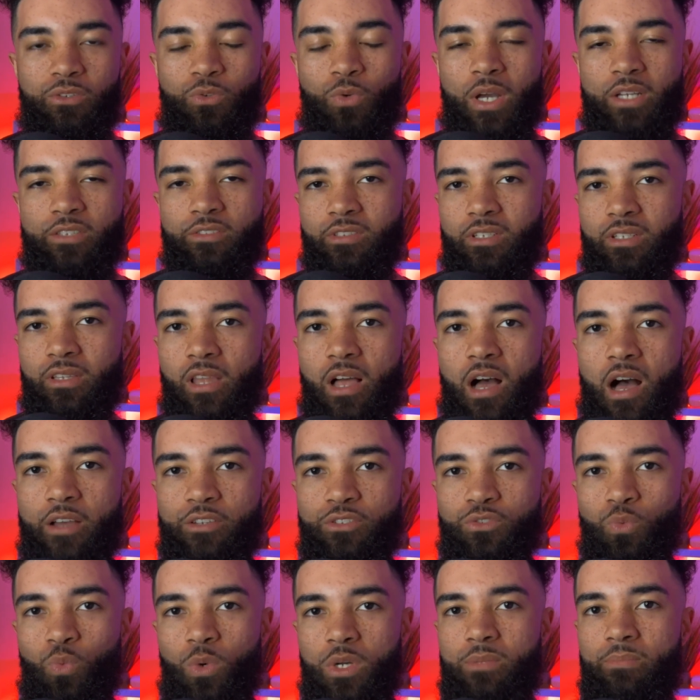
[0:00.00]
you actually
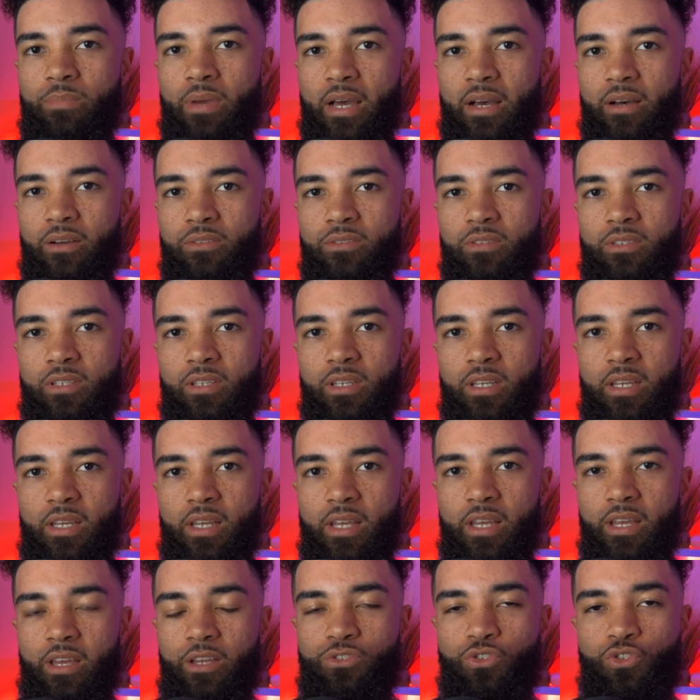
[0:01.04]
lost one pound.
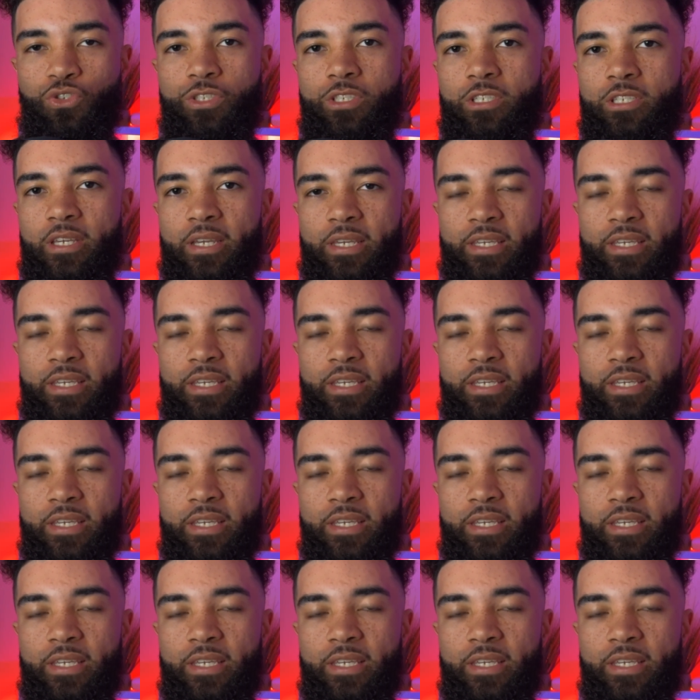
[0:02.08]
It's just that